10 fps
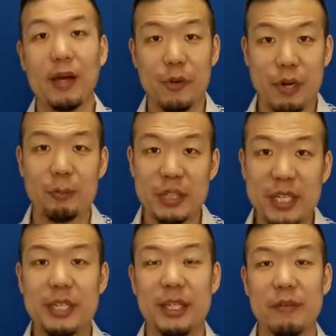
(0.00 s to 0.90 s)
Career
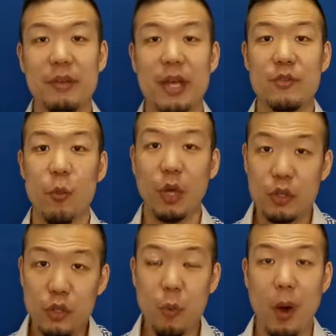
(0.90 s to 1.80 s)
objective is
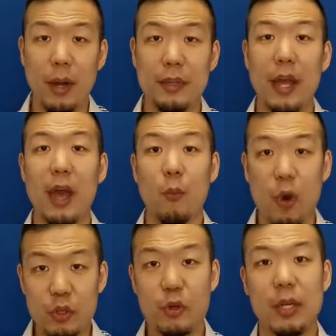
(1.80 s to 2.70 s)
what you want and
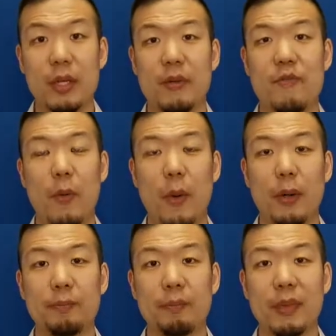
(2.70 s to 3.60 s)
what you are looking
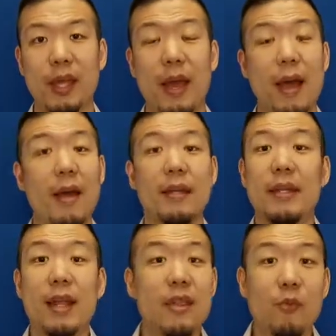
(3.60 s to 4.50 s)
for.
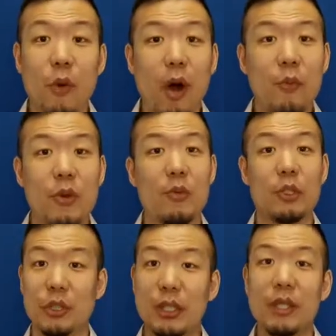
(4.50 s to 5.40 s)
Nothing wrong with
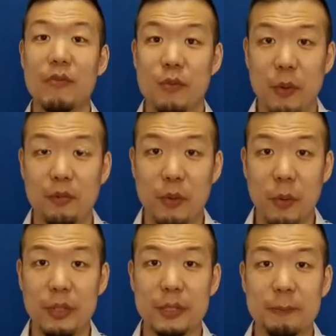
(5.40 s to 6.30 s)
what you're looking for, of
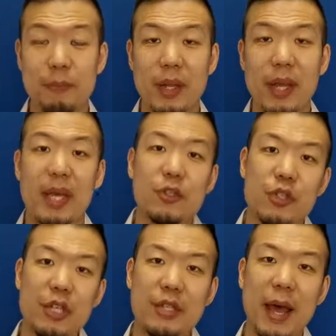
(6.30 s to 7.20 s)
course. It's
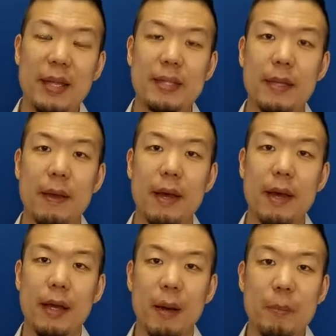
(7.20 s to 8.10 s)
just that
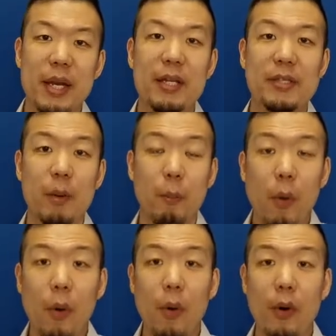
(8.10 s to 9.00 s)
companies are
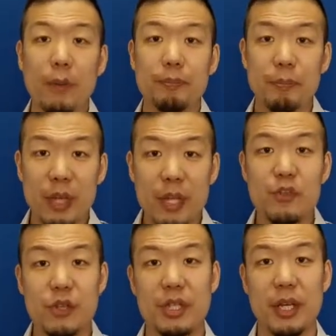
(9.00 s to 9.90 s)
more
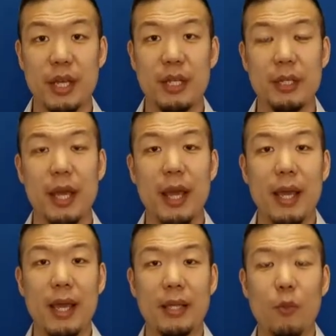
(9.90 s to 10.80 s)
interested
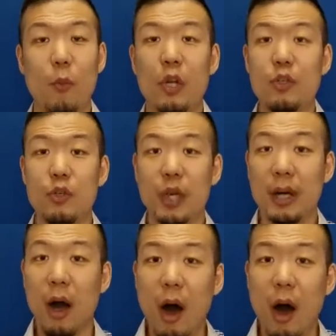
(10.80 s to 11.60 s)
in what you can